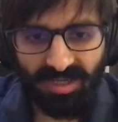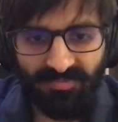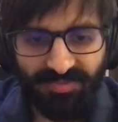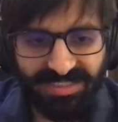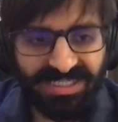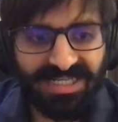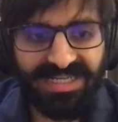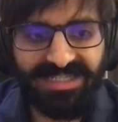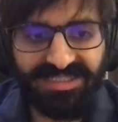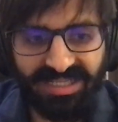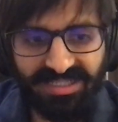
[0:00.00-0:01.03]
physically
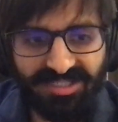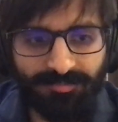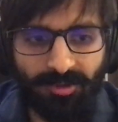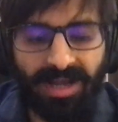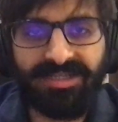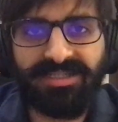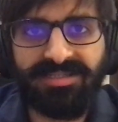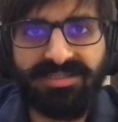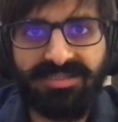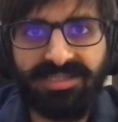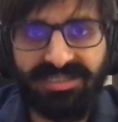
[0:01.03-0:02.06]
intense
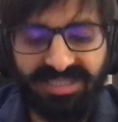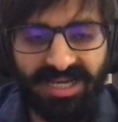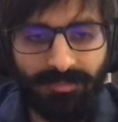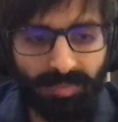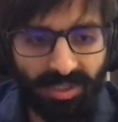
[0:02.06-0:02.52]
practice designed